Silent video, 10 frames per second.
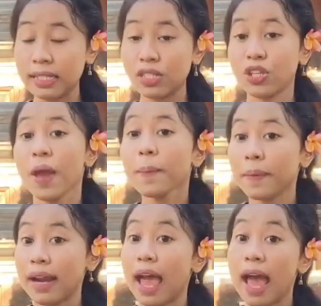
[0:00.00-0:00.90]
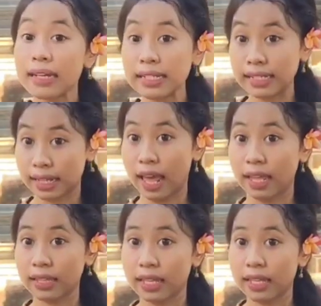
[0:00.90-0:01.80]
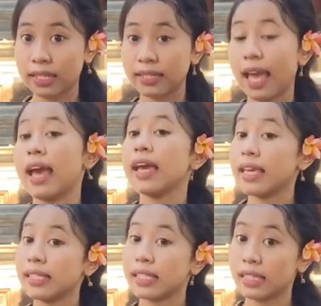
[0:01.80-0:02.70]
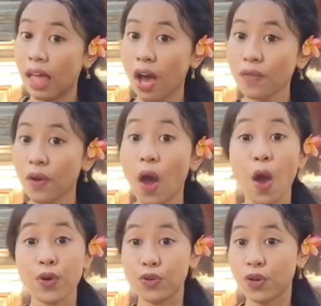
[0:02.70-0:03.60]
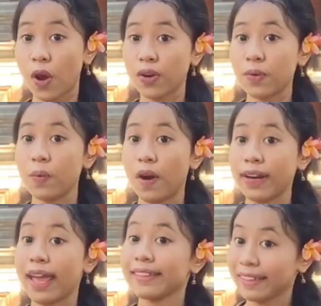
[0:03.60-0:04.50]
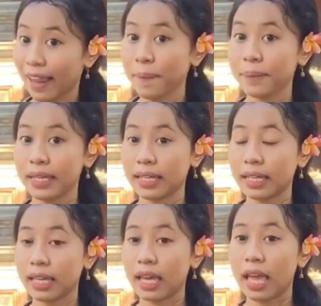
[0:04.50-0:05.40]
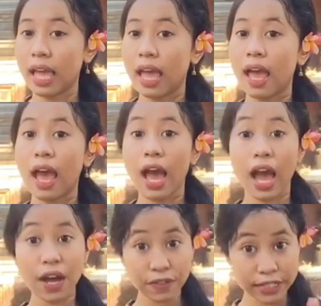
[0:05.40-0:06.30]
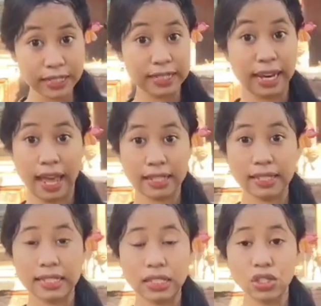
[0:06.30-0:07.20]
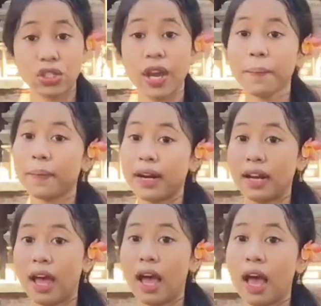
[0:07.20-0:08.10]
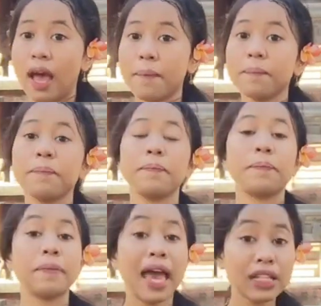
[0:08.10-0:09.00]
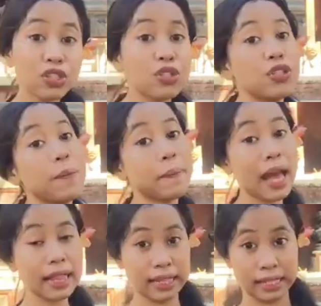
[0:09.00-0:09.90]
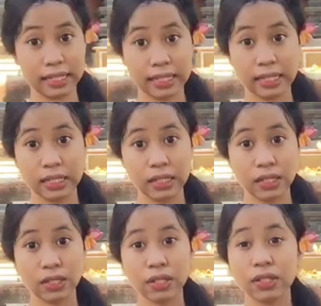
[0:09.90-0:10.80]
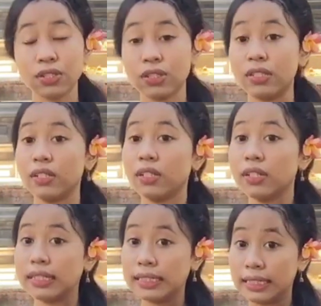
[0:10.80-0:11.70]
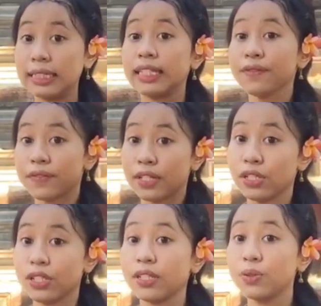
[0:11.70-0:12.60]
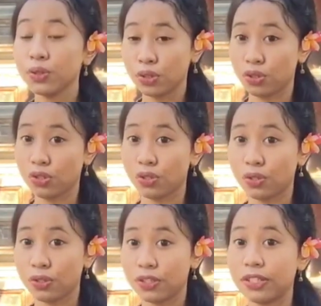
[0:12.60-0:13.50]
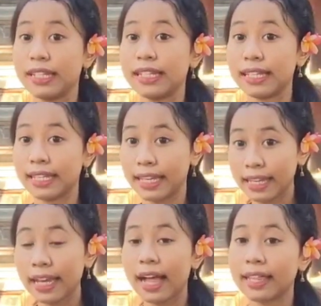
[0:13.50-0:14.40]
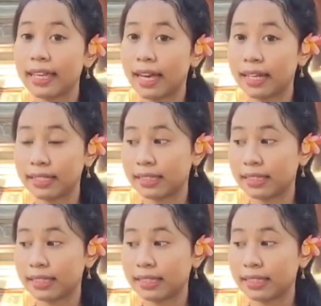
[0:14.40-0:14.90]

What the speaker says: Jayaprana understand that his love not one hand clapping. After that, Jayaprana back to the palace to deliver the good news to the King Kalyangan.